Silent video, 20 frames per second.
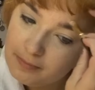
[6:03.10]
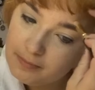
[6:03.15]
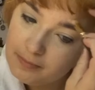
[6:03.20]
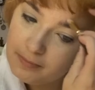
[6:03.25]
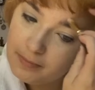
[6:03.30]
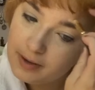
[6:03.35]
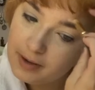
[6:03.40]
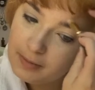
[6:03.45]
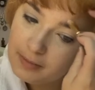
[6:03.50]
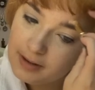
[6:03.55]

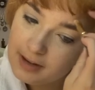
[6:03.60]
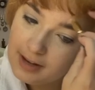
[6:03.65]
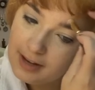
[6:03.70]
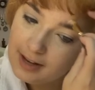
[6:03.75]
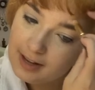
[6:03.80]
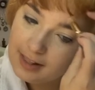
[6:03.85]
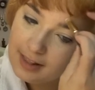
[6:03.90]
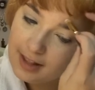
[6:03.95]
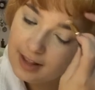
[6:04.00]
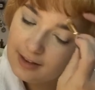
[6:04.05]
but I'm going to
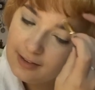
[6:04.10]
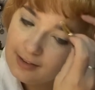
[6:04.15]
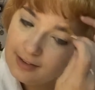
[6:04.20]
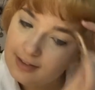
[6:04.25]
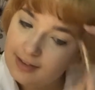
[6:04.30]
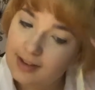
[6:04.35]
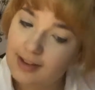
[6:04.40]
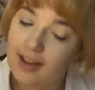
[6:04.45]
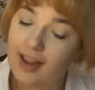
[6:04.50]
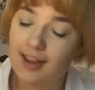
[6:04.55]
hit that
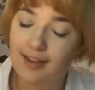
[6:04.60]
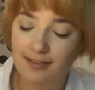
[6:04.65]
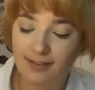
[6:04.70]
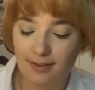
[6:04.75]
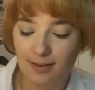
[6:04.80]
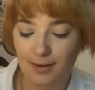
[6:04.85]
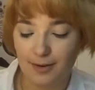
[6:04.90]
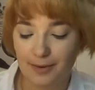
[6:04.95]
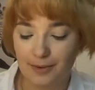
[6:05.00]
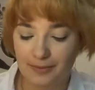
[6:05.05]
just in case
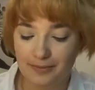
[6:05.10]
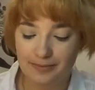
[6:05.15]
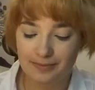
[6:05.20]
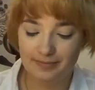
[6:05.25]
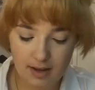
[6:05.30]
too.